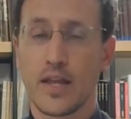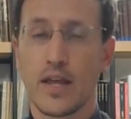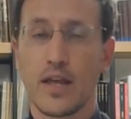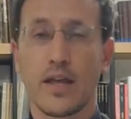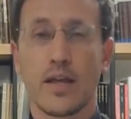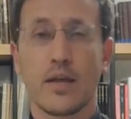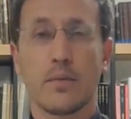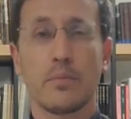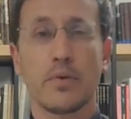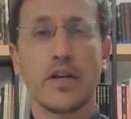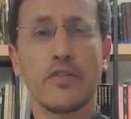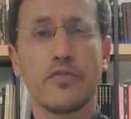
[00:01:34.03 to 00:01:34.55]

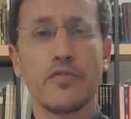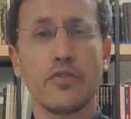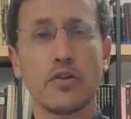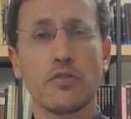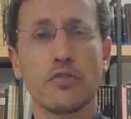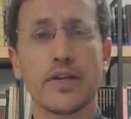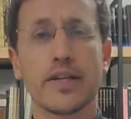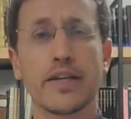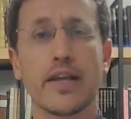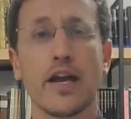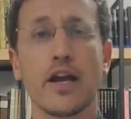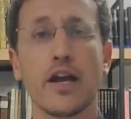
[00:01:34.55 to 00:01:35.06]
But if you
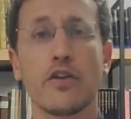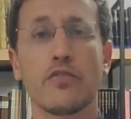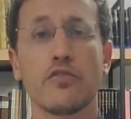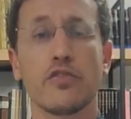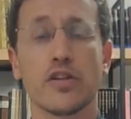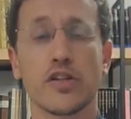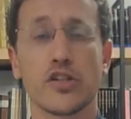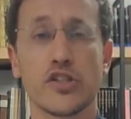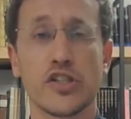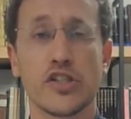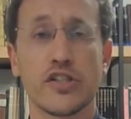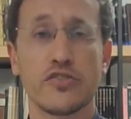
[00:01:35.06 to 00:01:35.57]
read carefully
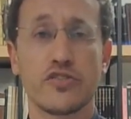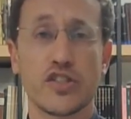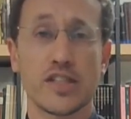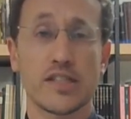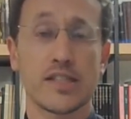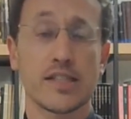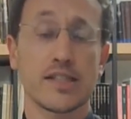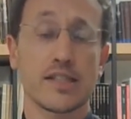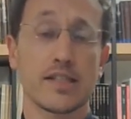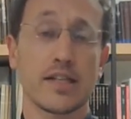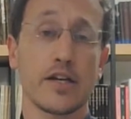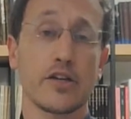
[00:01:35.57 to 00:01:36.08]
Chief
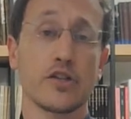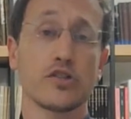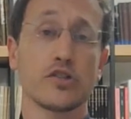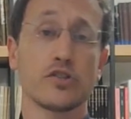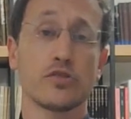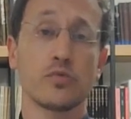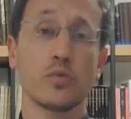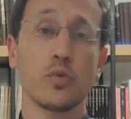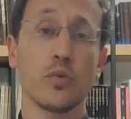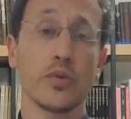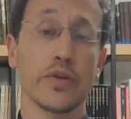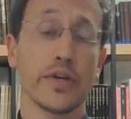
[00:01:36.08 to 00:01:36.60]
Justice Chayut's
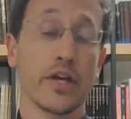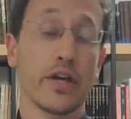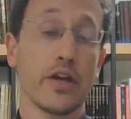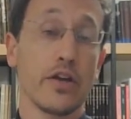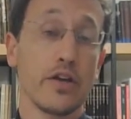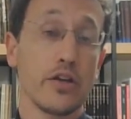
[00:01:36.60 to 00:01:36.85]
ruling,